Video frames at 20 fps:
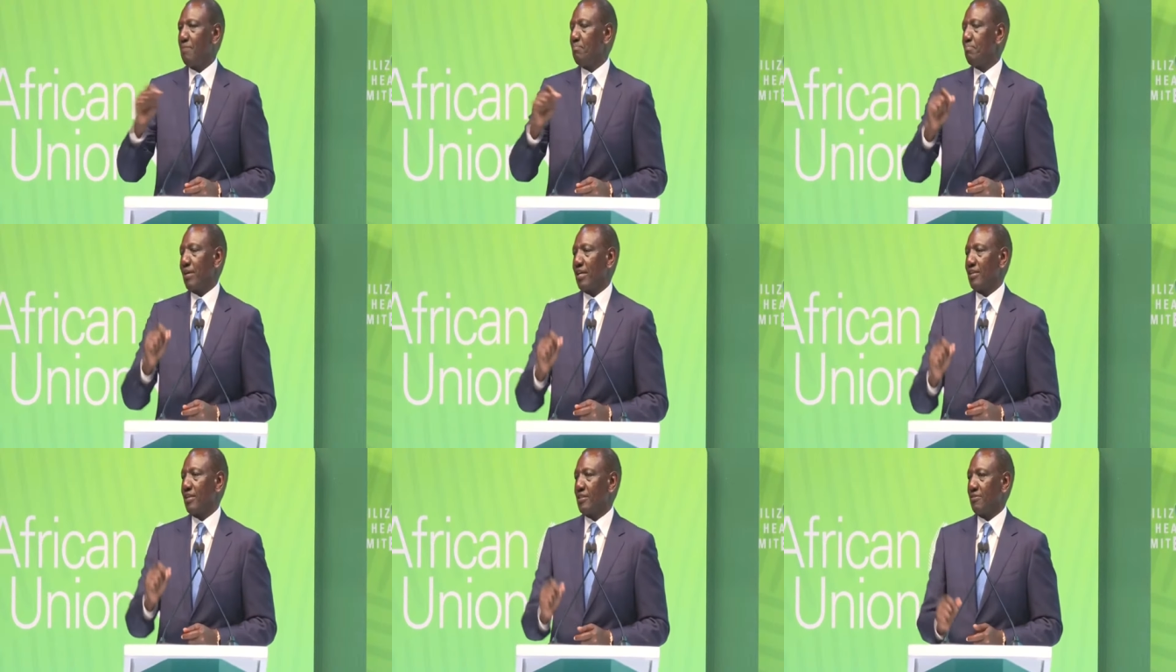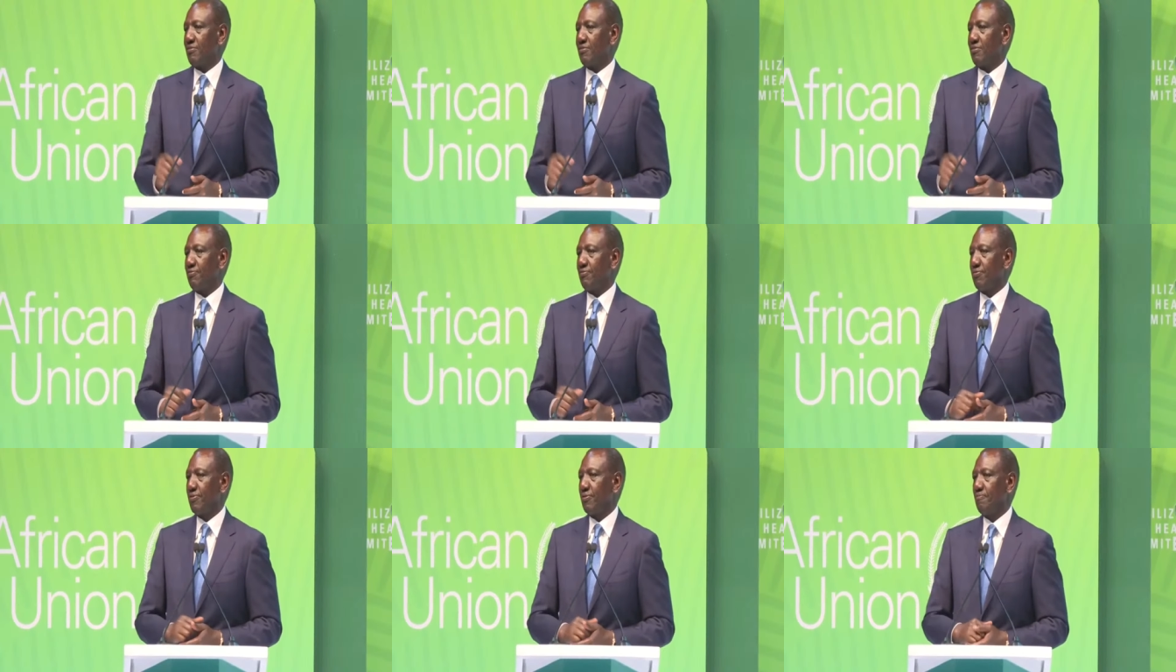imperative.
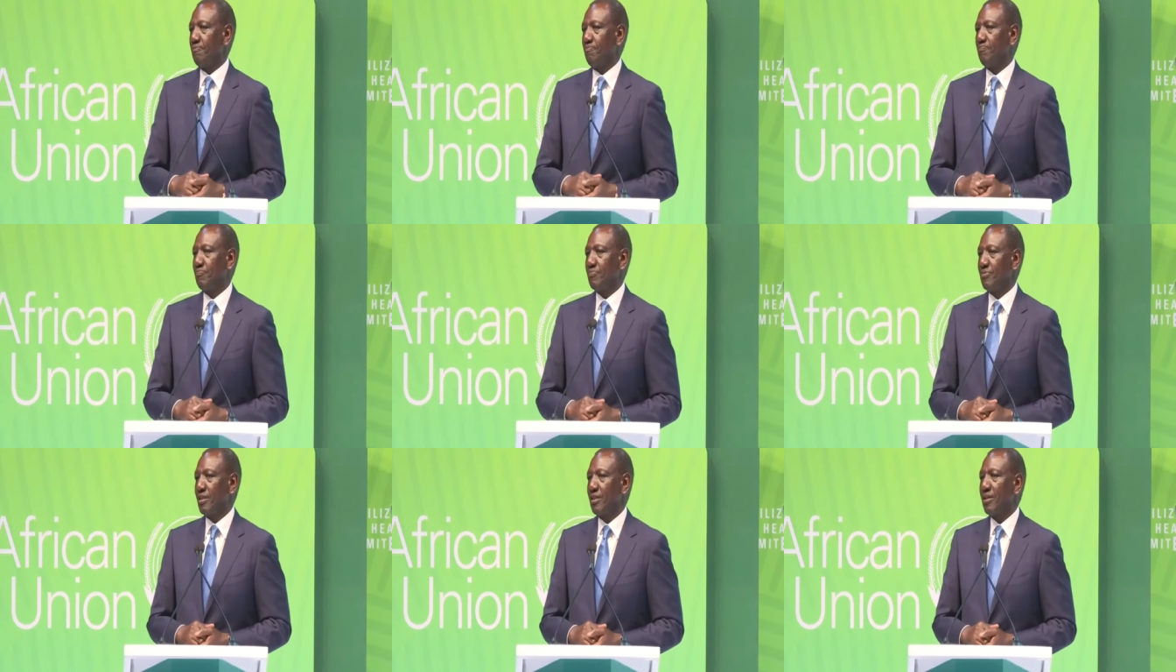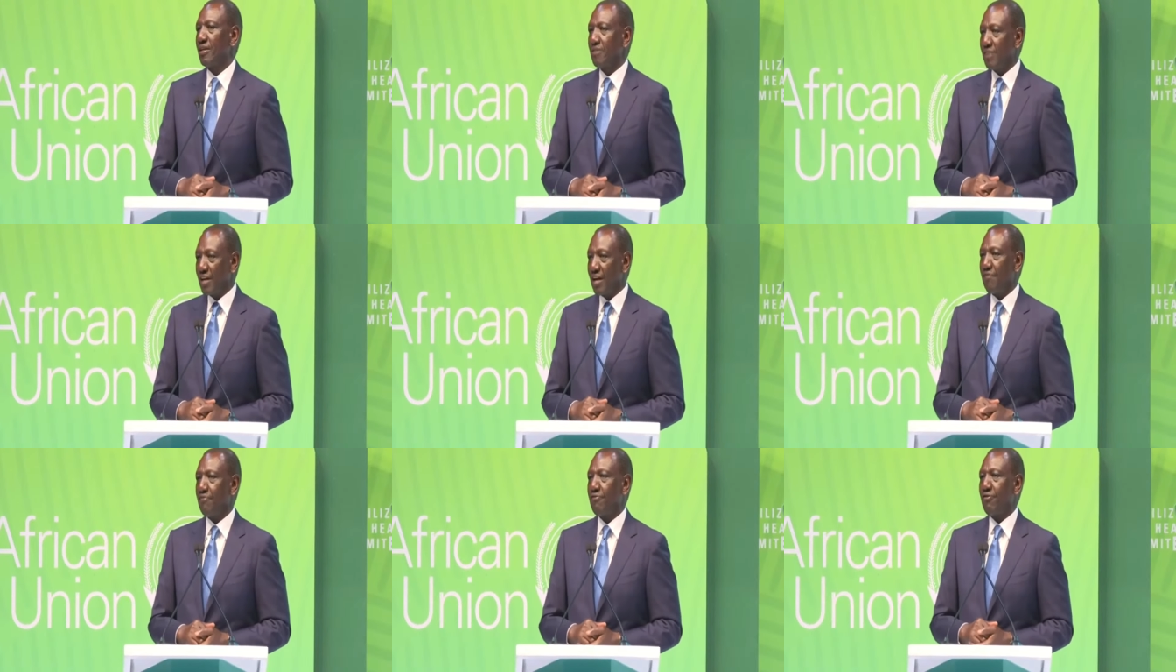
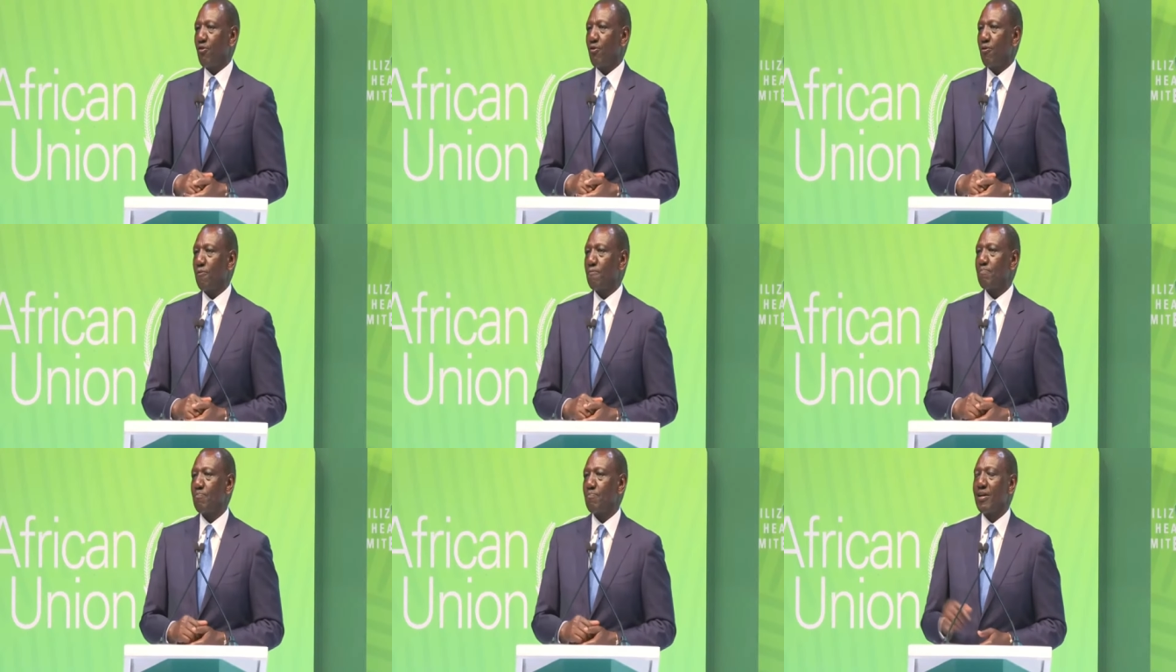Therefore,